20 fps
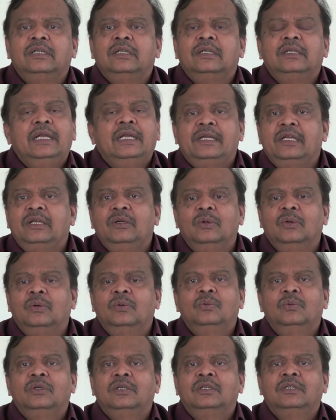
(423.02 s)
letting
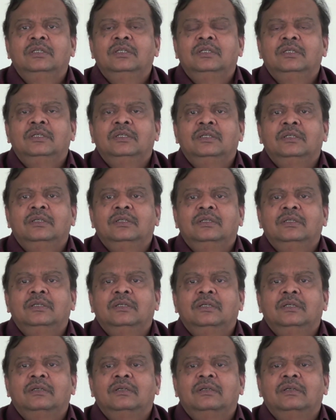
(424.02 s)
go,
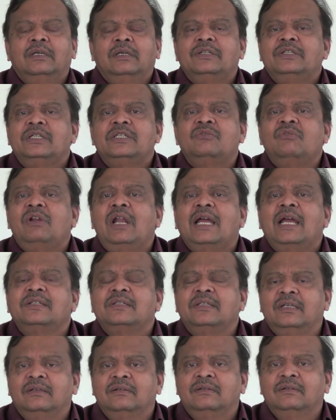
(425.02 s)
and just
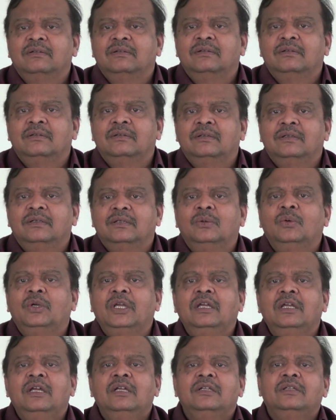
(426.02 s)
relaxing.
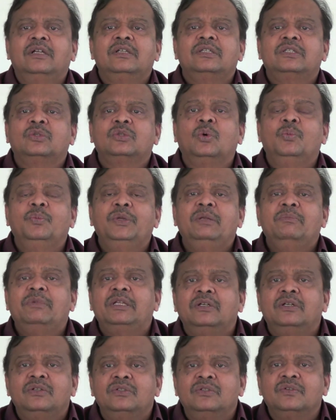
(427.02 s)
Okay. There are so many
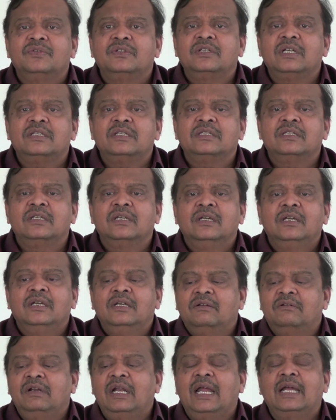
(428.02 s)
methods of stress
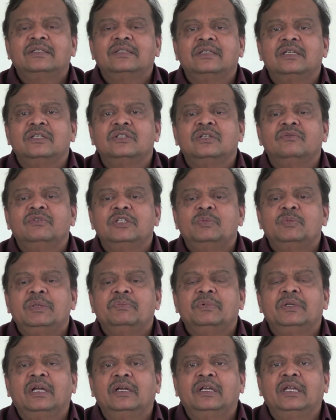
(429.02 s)
relaxation which
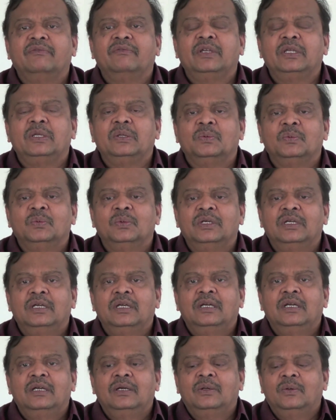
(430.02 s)
people are giving you.
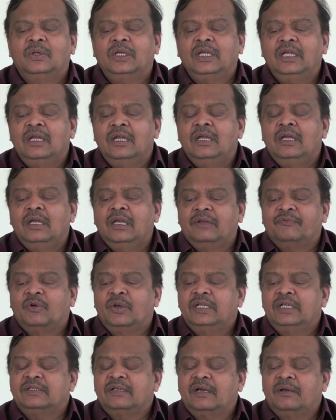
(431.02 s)
Okay. For
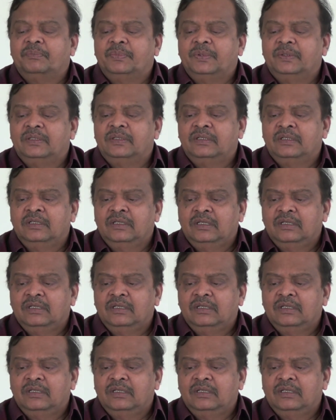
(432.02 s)
example,